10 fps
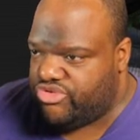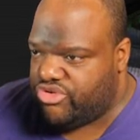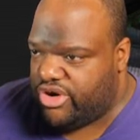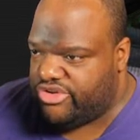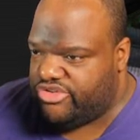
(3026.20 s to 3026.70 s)

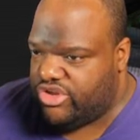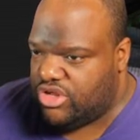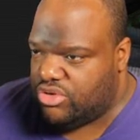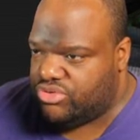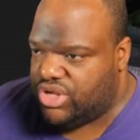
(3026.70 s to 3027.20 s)
recharge
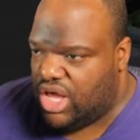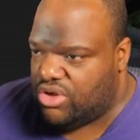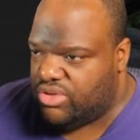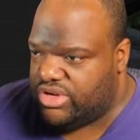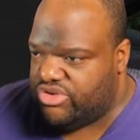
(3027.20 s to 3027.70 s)
shield,
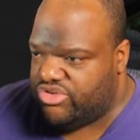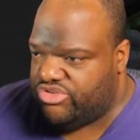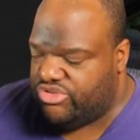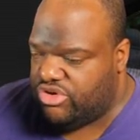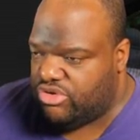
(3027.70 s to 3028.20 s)
toggle energy
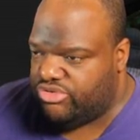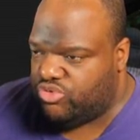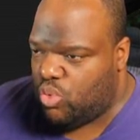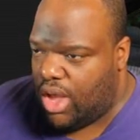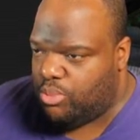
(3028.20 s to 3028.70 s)
shield,
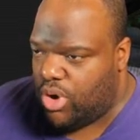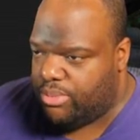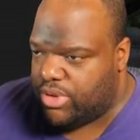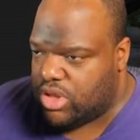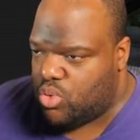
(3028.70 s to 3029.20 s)
swap
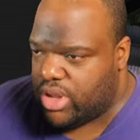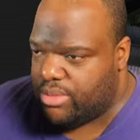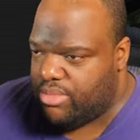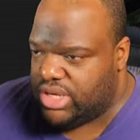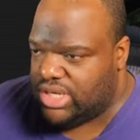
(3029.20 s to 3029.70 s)
weapon, quick
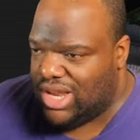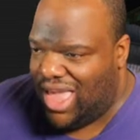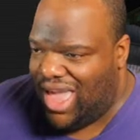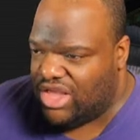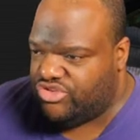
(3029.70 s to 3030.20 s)
button,
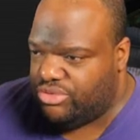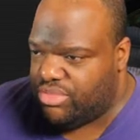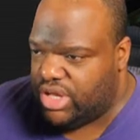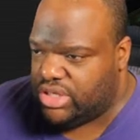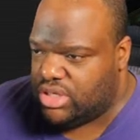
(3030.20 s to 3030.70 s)
action
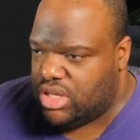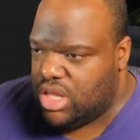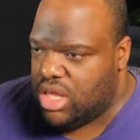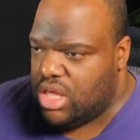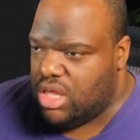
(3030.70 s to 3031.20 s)
button,
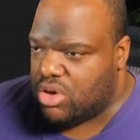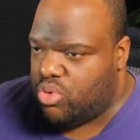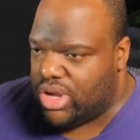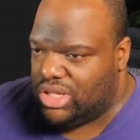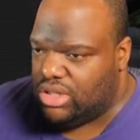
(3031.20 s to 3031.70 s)

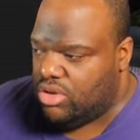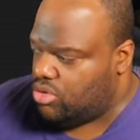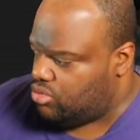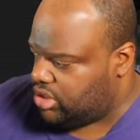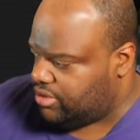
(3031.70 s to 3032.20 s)
quick
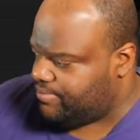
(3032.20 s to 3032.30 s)
load.